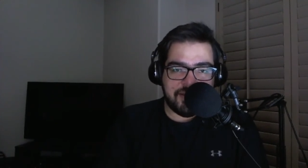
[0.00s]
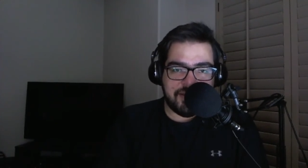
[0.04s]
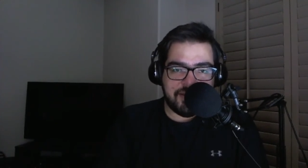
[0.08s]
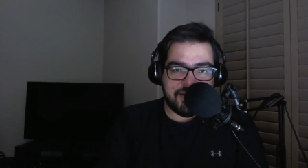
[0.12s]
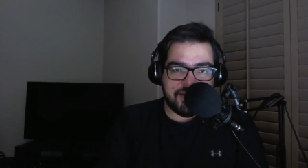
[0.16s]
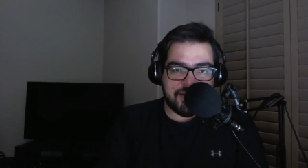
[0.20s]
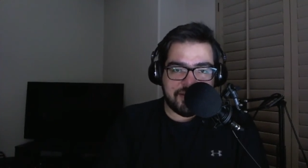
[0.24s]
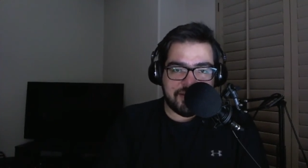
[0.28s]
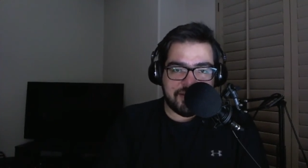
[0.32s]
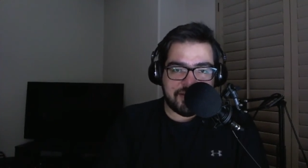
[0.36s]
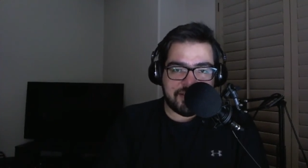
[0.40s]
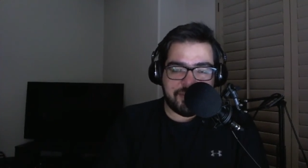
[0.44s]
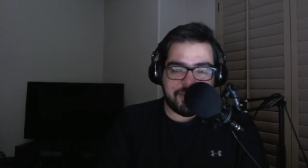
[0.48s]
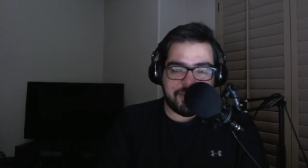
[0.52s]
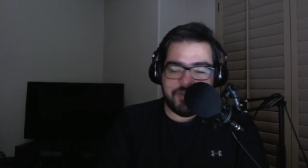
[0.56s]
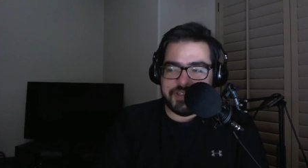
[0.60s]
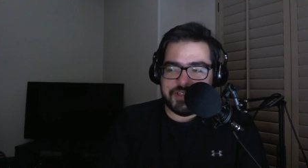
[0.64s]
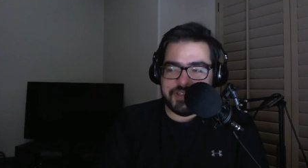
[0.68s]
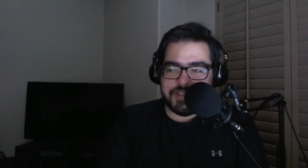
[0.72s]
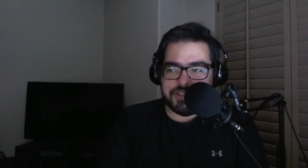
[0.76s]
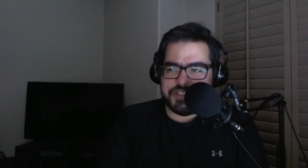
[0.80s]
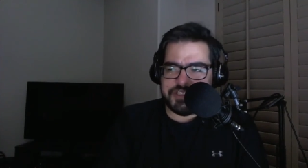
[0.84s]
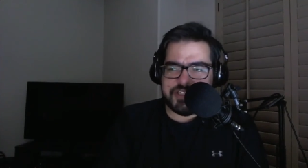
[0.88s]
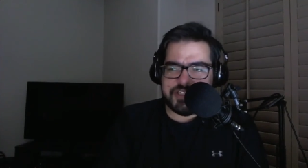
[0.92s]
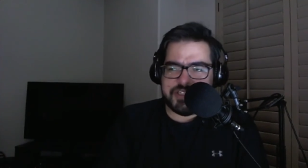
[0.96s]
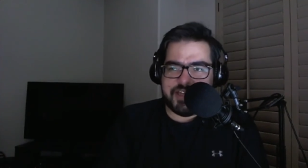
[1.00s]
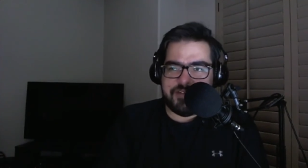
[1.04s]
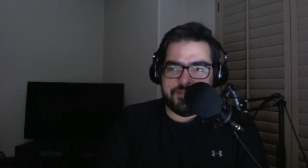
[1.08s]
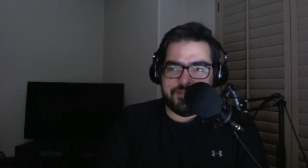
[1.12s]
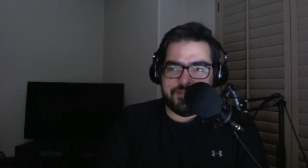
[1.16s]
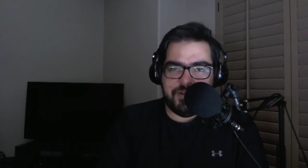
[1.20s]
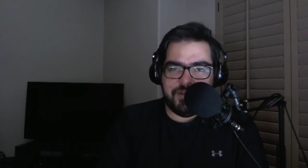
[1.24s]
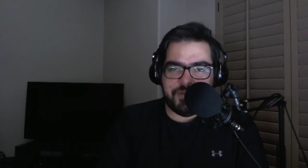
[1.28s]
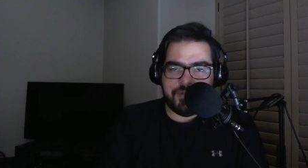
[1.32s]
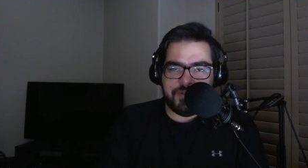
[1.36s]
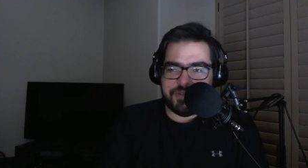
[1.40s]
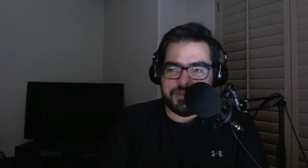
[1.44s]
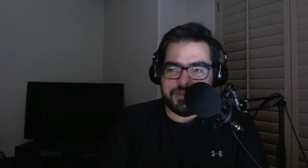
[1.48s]
Some of us just have
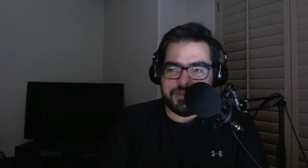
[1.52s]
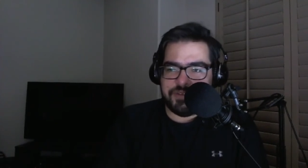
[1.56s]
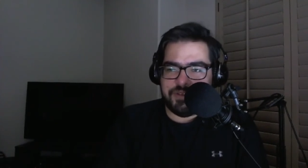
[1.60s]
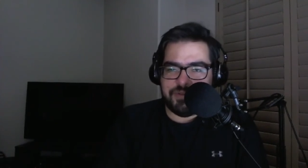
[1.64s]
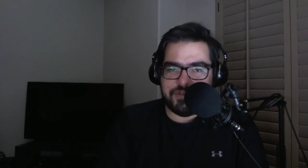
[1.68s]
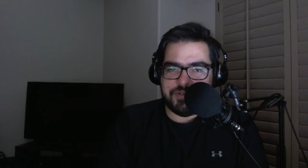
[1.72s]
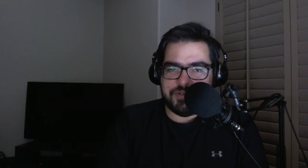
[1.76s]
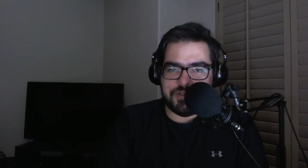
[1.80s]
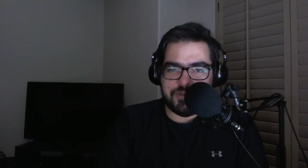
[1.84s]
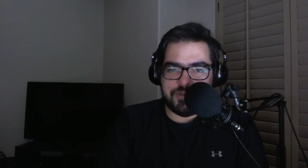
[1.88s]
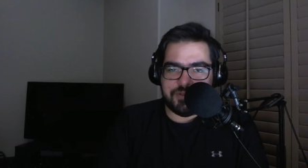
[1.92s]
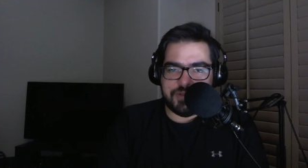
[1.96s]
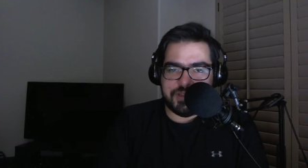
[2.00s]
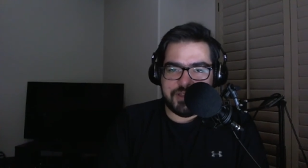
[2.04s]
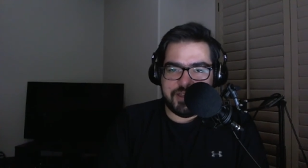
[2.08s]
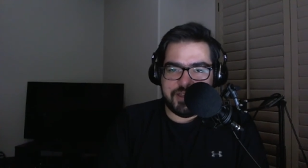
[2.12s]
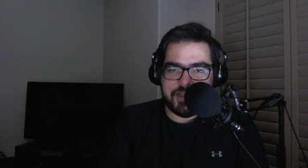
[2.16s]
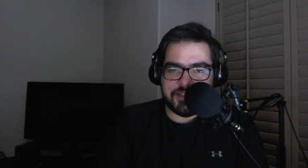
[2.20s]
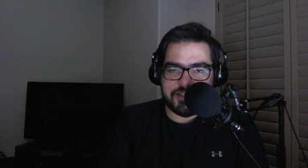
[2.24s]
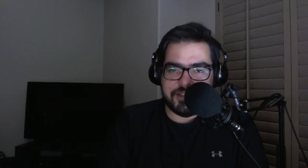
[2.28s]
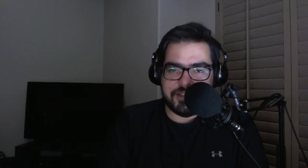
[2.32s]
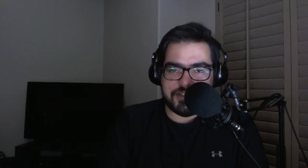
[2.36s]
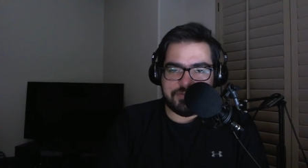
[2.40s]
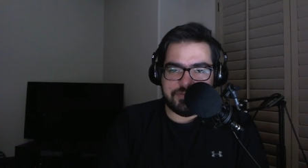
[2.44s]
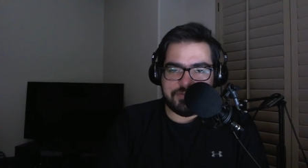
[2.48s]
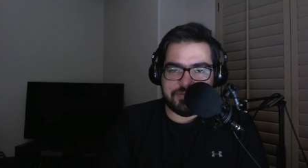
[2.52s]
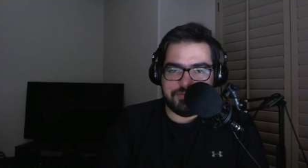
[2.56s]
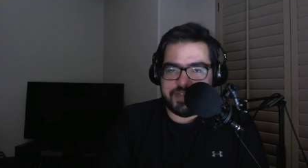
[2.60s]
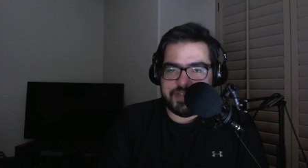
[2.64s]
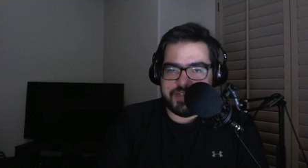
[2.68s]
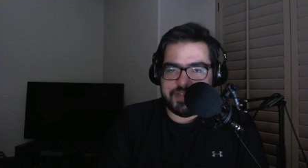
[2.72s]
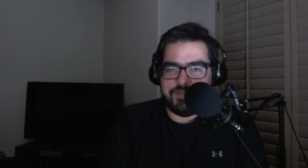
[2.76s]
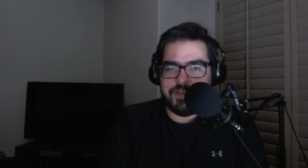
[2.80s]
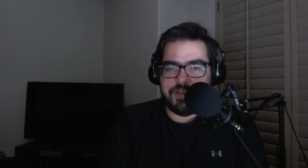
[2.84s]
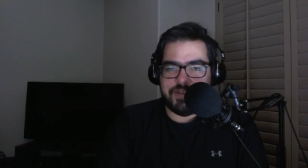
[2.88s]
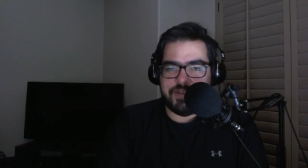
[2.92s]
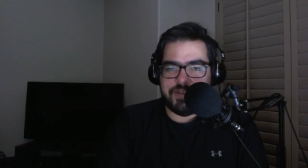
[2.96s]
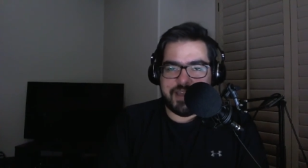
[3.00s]
fun with YouTube, and they just play
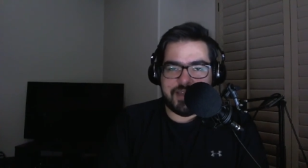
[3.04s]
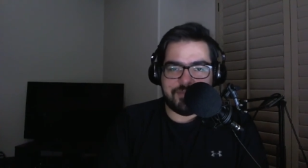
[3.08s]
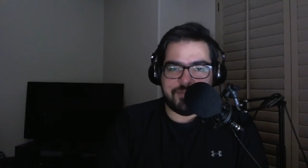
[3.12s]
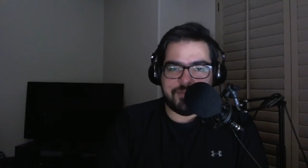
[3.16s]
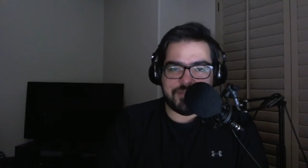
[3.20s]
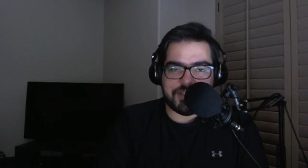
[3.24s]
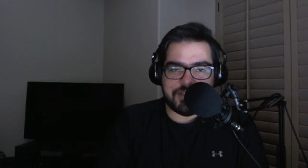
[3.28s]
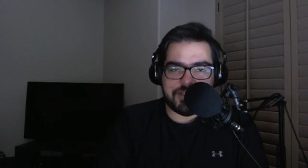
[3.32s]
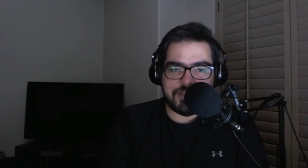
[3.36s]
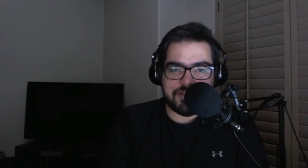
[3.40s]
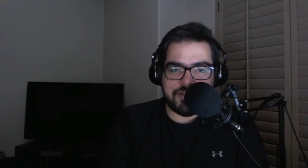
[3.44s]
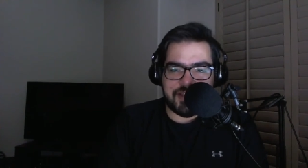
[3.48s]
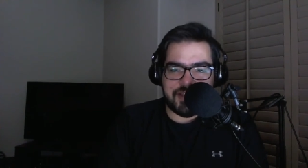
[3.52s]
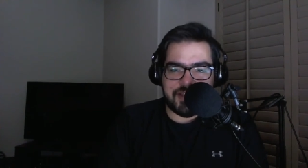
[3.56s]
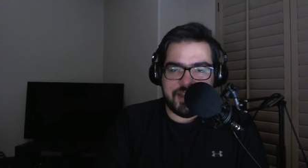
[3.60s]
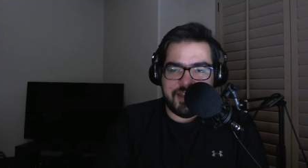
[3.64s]
video games, and